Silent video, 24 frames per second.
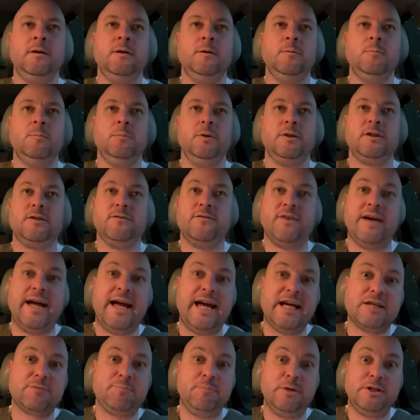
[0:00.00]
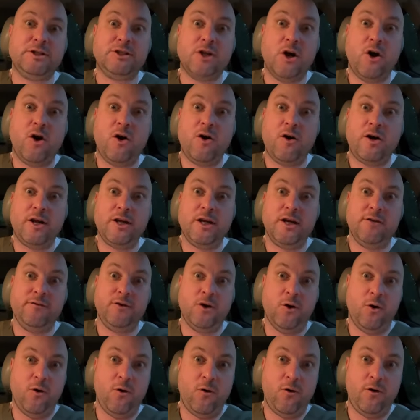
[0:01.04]
but the vast majority of
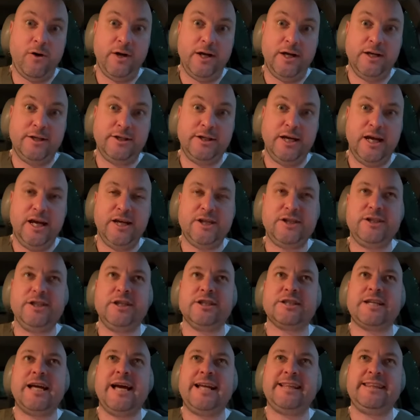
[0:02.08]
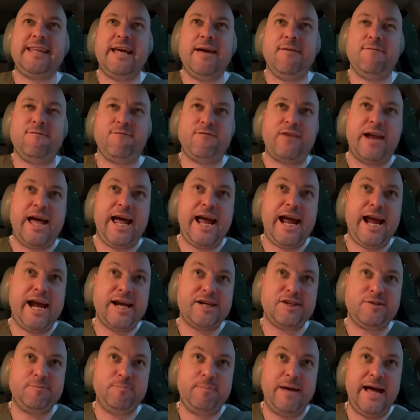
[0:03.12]
your orientation is like that
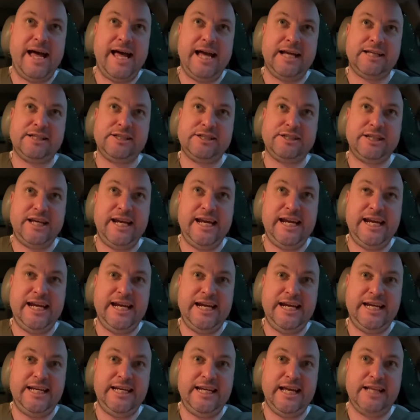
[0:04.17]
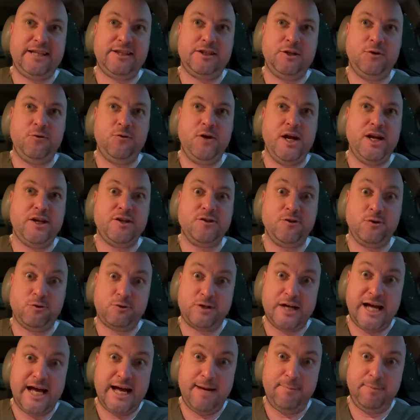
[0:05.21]
flashback scene at the original
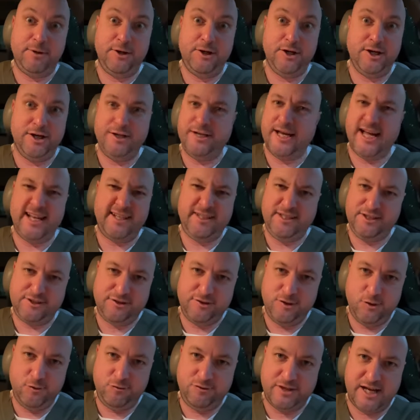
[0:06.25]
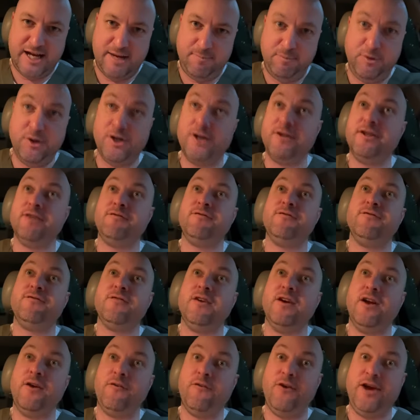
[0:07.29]
Top Gun, not this new Top Gun, the
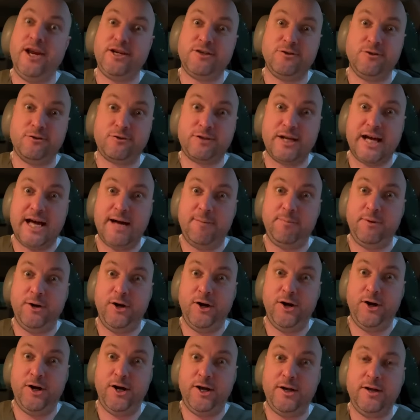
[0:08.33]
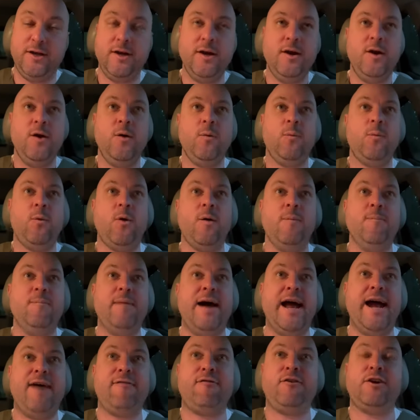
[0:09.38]
original Top Gun, where
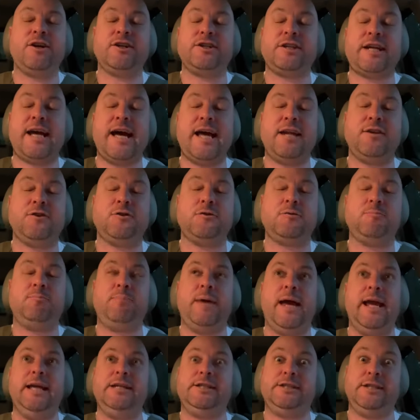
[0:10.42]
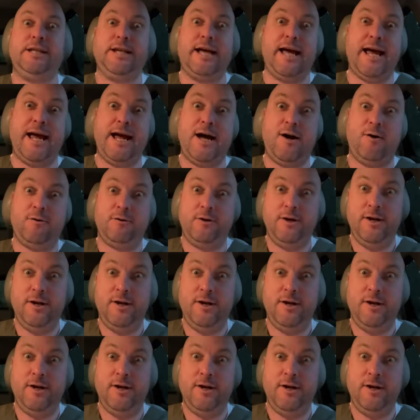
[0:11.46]
Maverick's kind of spacing out